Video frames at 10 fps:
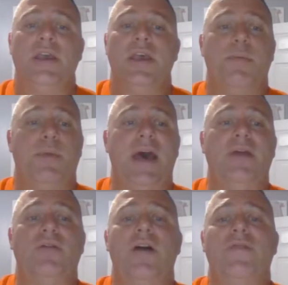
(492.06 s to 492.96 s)
But I
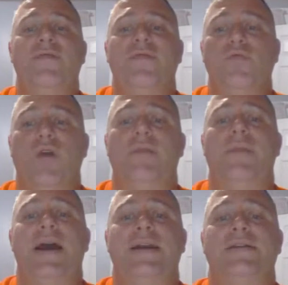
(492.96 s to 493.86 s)
love running
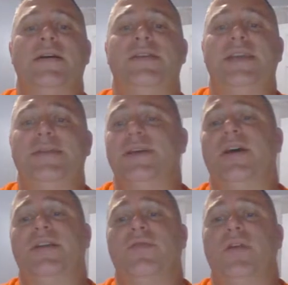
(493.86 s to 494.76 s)
backs on teams that like
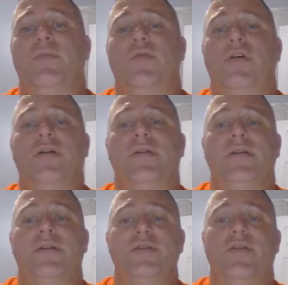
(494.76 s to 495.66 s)
to run the ball.
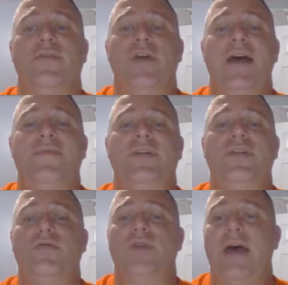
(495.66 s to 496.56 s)
So if you have,
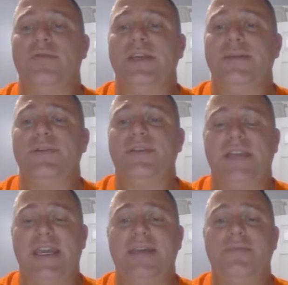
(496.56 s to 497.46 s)
how teams
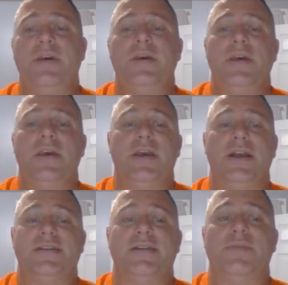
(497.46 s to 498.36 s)
scheme,
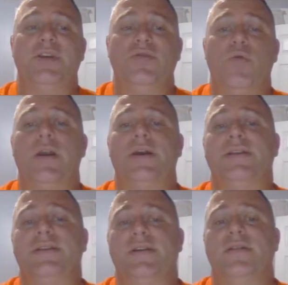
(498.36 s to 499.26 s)
that's something you want to
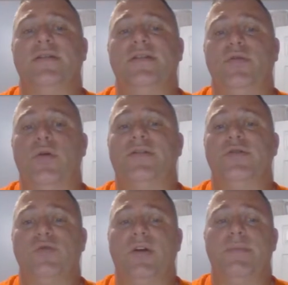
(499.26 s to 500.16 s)
consider. You want those
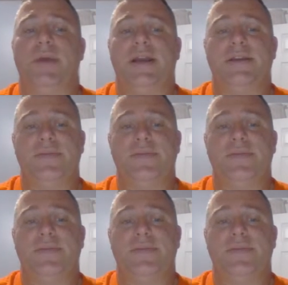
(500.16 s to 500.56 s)
running backs.